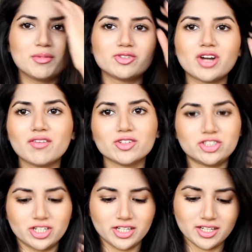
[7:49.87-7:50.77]
a travel
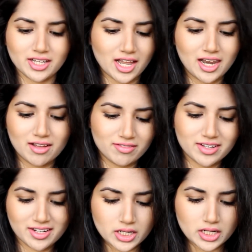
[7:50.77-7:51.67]
junkie. I love
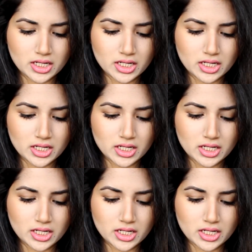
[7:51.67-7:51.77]
it.